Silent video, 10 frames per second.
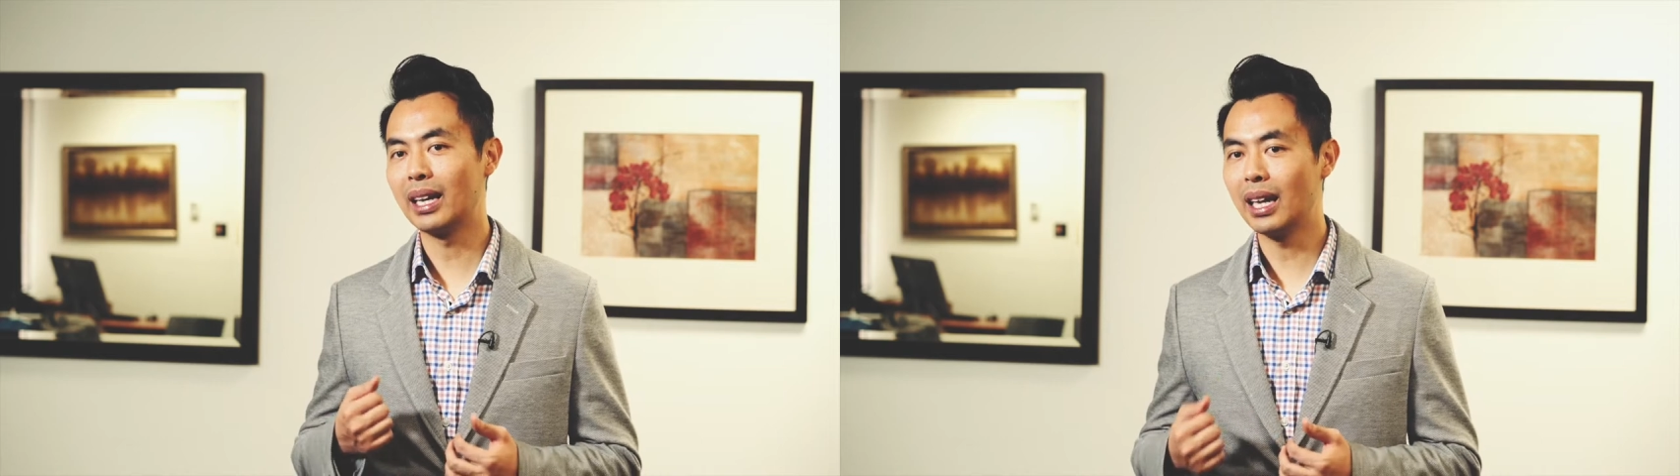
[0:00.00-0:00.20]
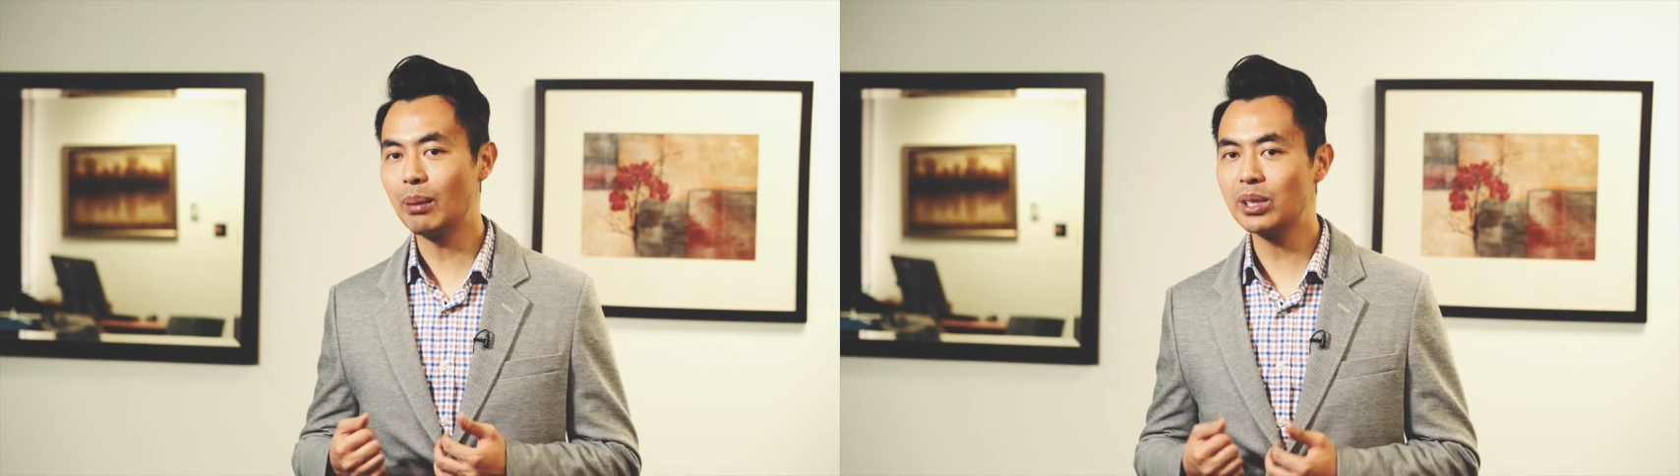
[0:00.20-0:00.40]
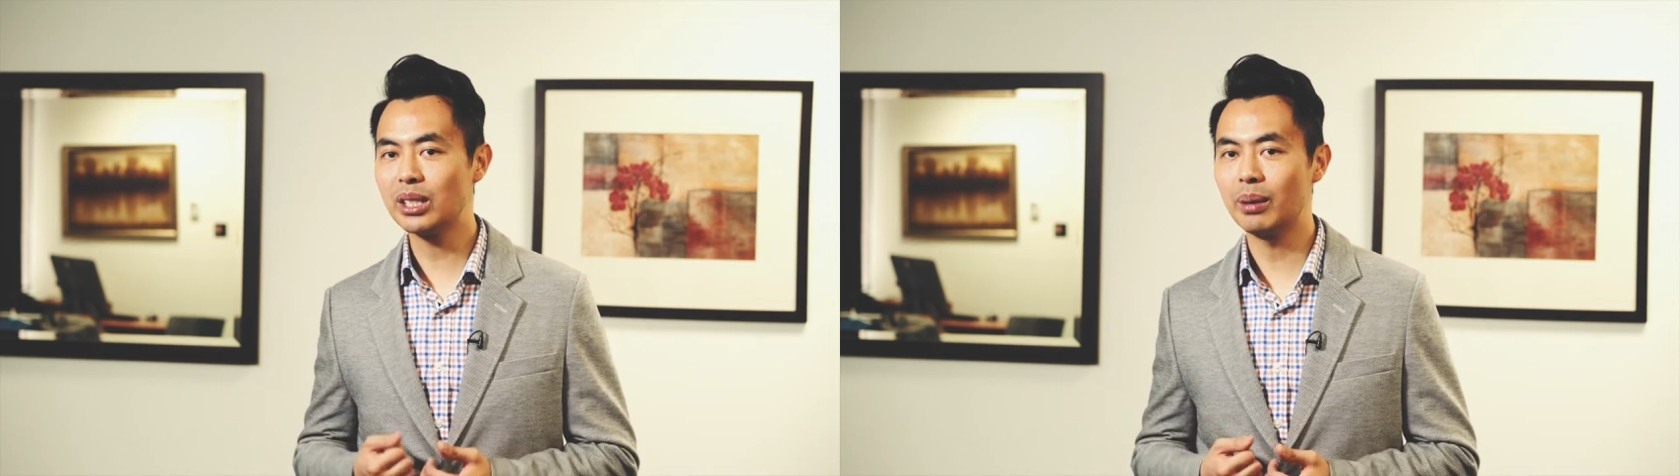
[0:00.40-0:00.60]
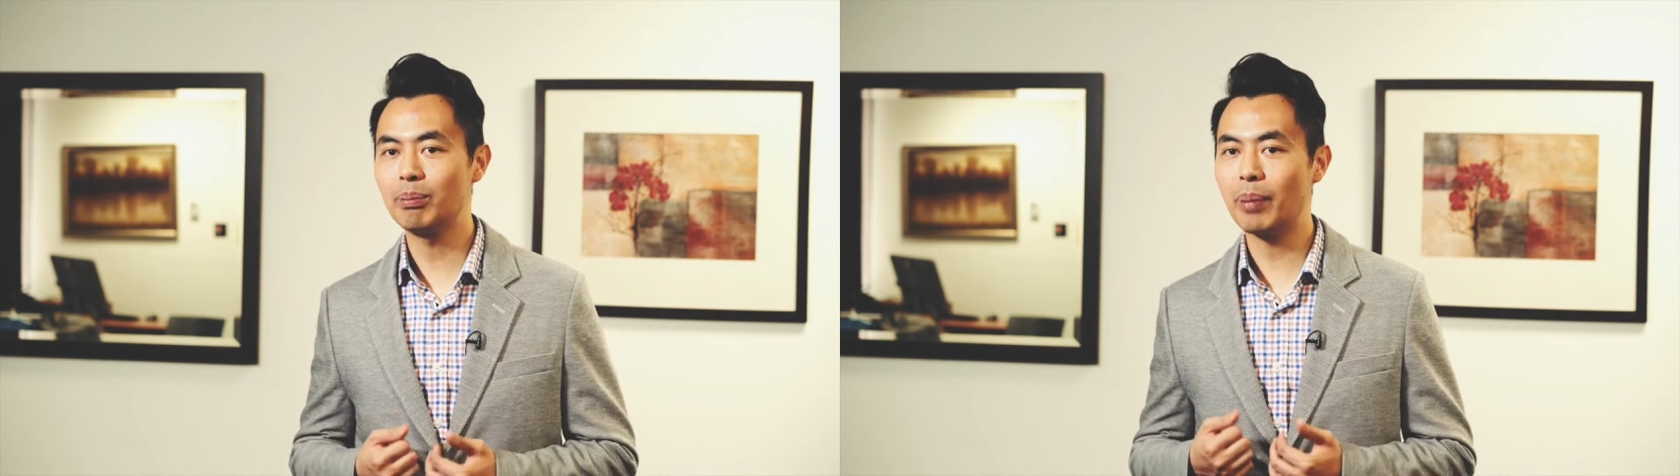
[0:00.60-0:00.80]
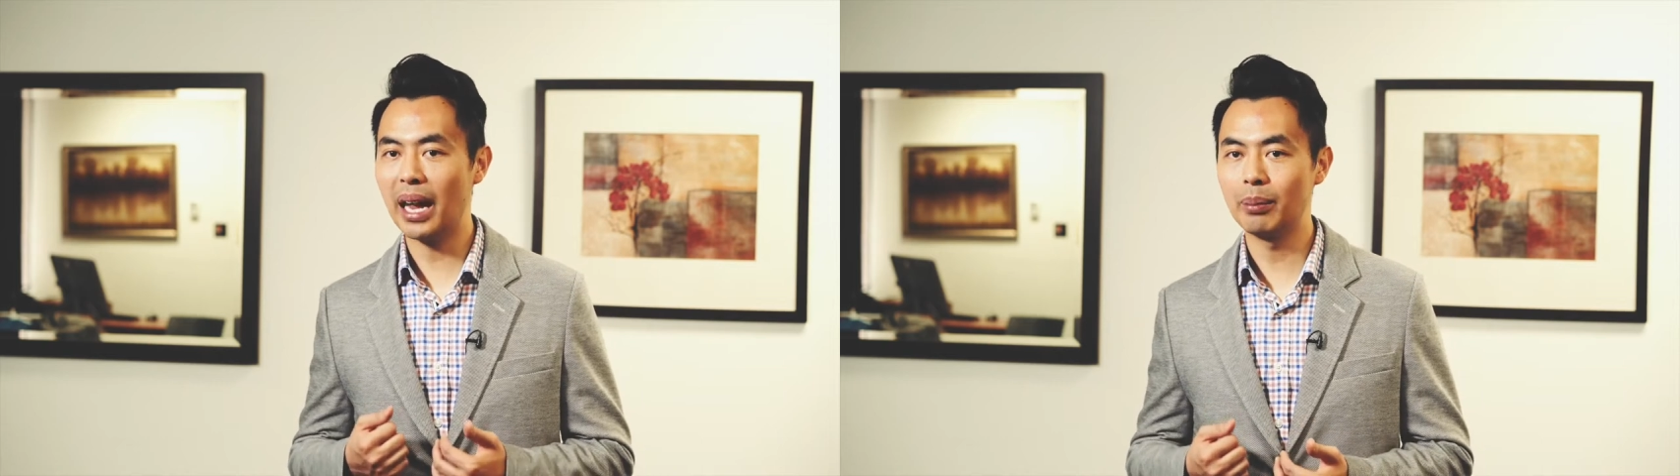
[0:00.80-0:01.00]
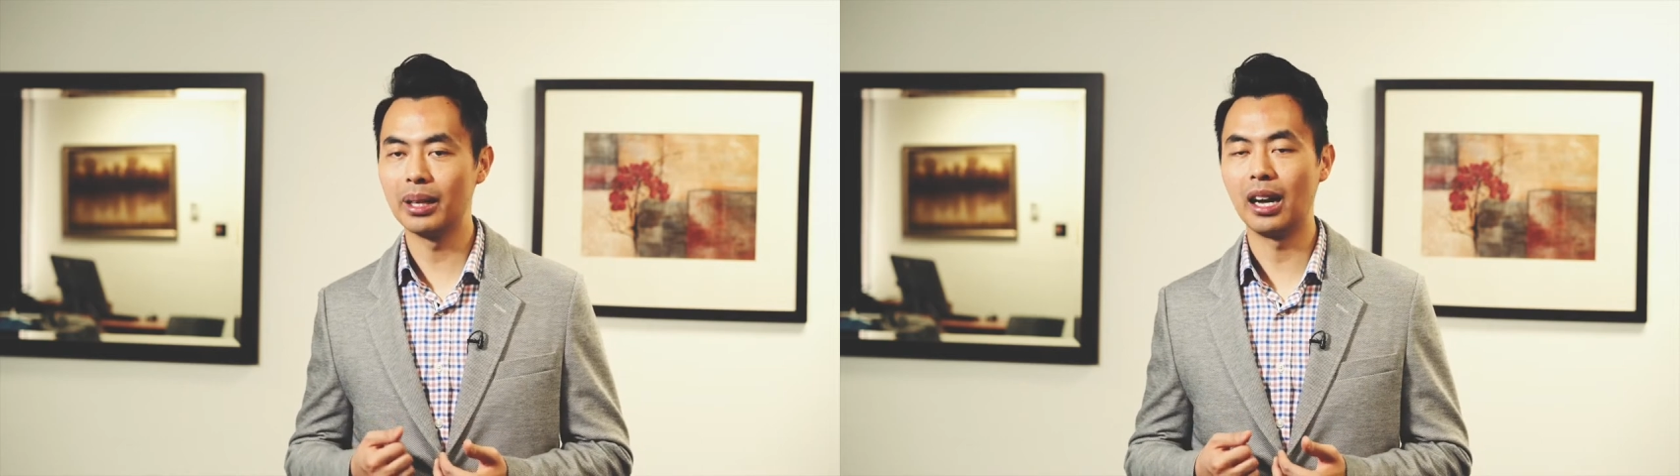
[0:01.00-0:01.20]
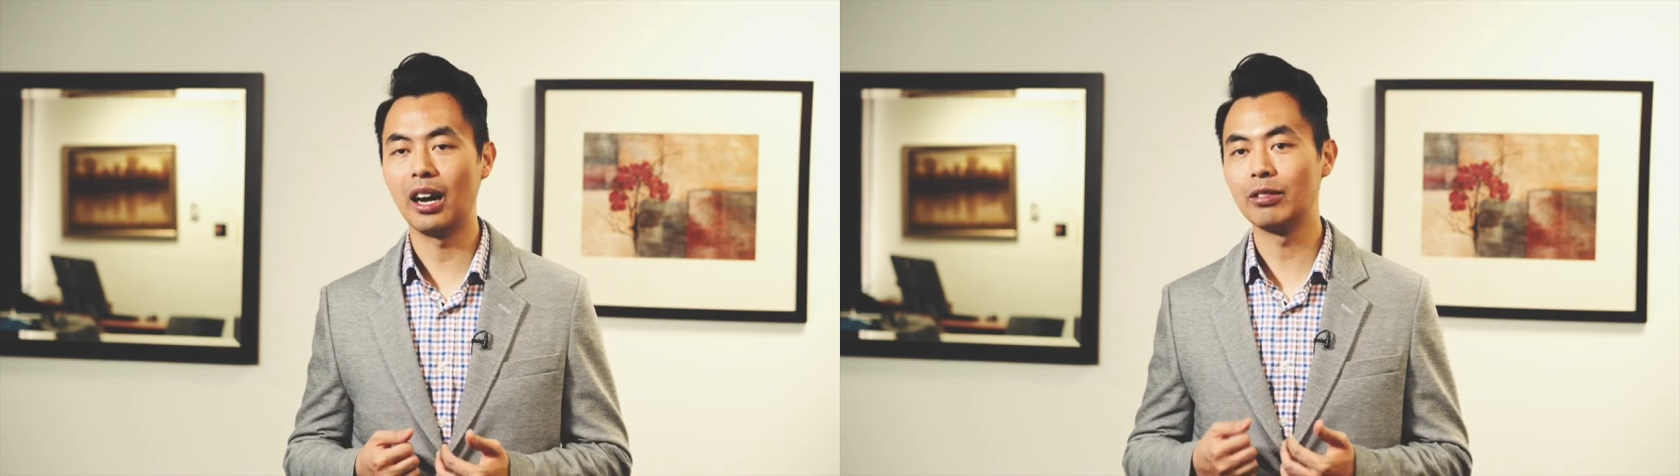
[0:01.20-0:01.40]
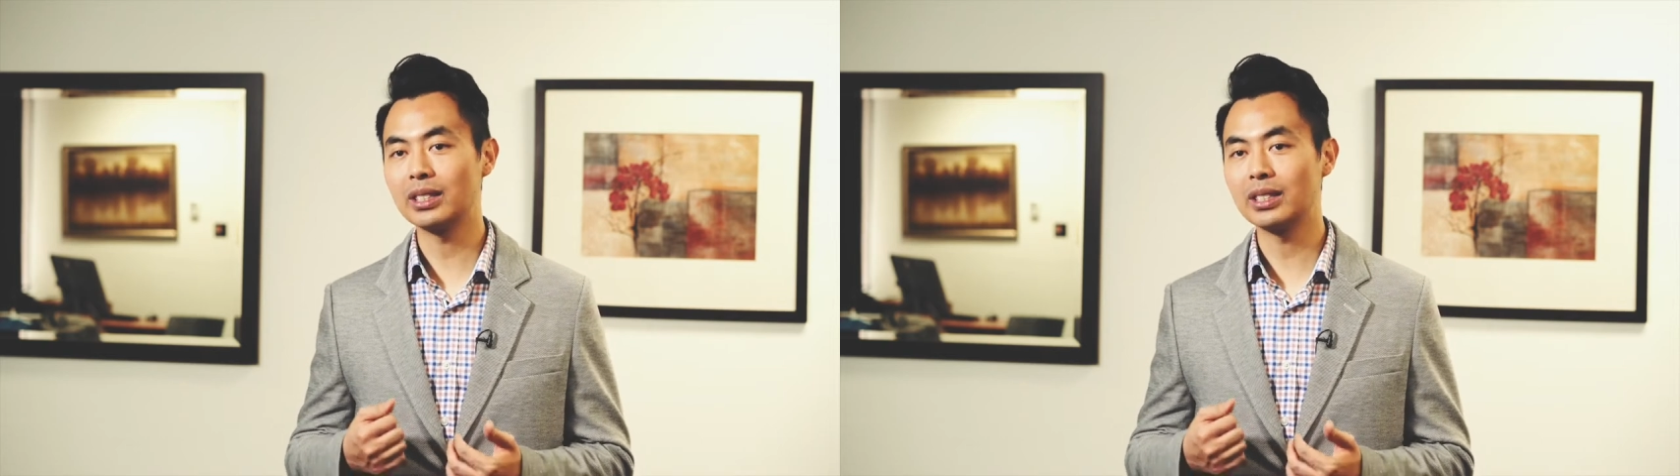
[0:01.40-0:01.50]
lump sum payment of